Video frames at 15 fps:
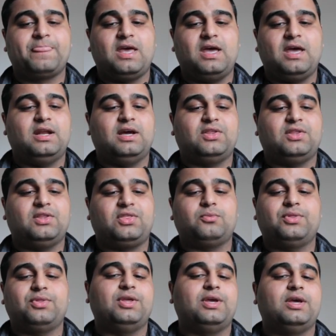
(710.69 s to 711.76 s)
And I think
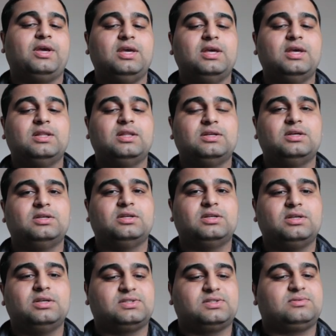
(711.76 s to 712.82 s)
with the heal,
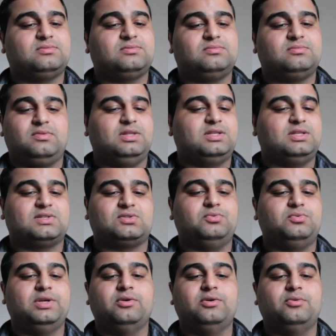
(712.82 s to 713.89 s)
this is
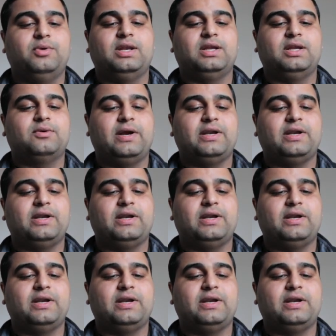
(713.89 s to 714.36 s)
really great.